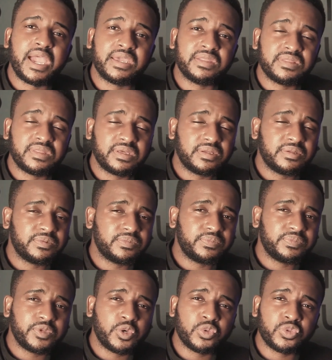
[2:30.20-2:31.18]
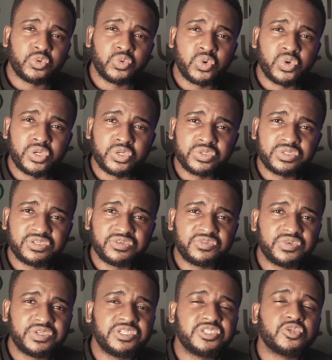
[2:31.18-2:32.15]
either on the royalty
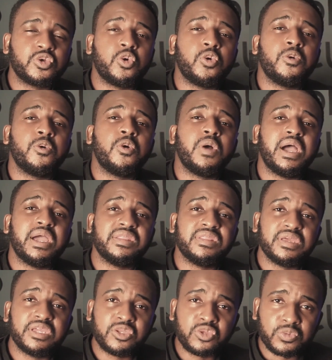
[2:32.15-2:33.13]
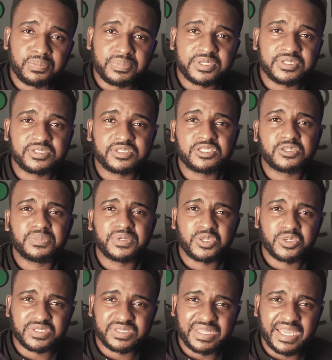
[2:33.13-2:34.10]
freeze or either in your business,
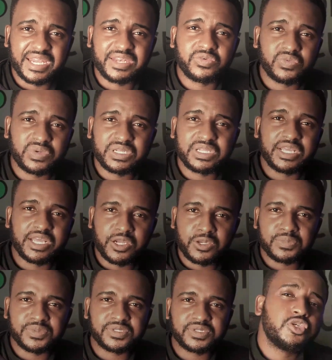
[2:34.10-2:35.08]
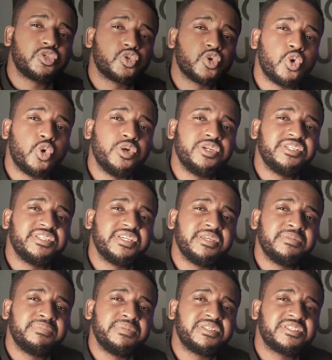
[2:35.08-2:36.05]
because that really helps. So
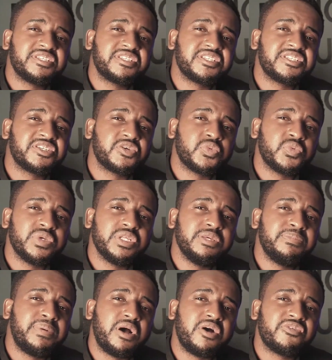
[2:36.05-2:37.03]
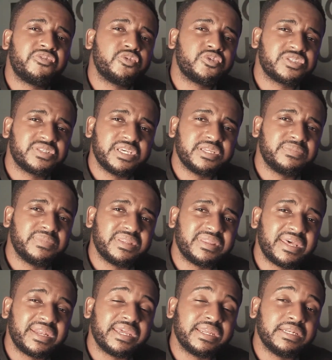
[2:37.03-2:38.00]
auditing in business is a really powerful statement
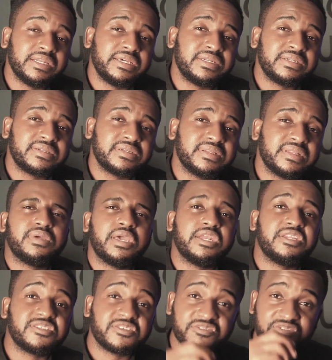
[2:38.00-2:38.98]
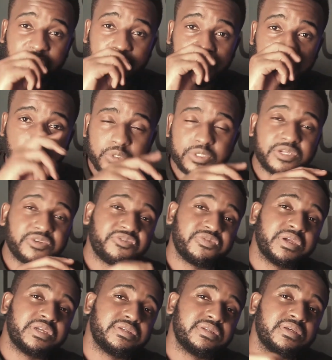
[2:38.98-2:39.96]
that I learned, and it's a very important
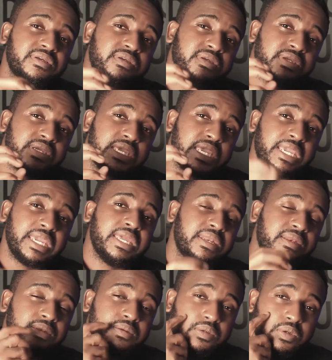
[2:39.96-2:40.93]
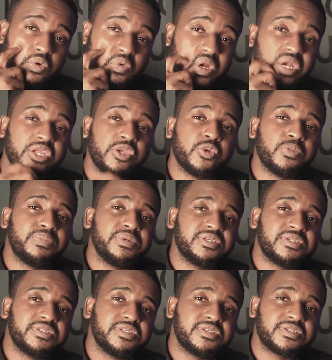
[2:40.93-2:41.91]
factor in running your
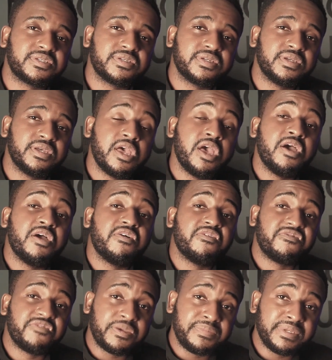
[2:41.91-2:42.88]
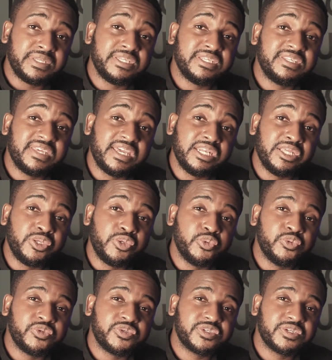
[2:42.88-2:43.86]
business. VBD Daily
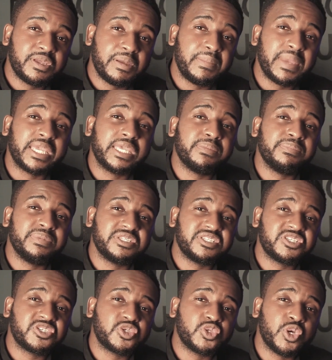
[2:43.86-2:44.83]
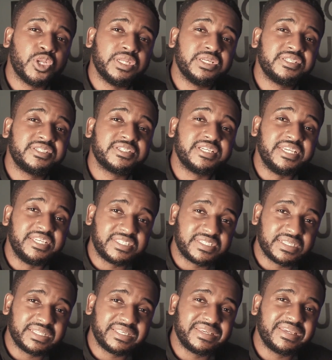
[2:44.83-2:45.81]
News, making business knowledge
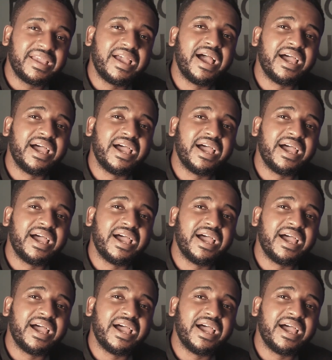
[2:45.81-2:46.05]
easily